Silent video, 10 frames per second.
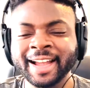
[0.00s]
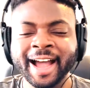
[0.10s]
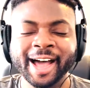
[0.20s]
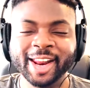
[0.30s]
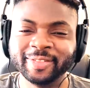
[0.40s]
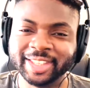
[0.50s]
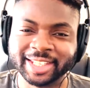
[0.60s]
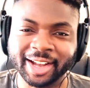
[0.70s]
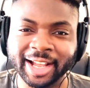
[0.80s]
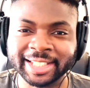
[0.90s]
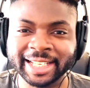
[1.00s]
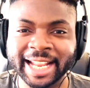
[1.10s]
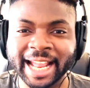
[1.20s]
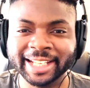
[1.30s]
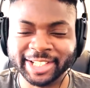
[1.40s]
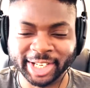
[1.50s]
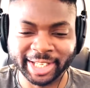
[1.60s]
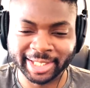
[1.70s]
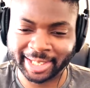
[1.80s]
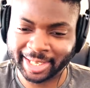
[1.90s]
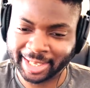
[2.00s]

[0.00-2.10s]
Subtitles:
I love this guy's analogies.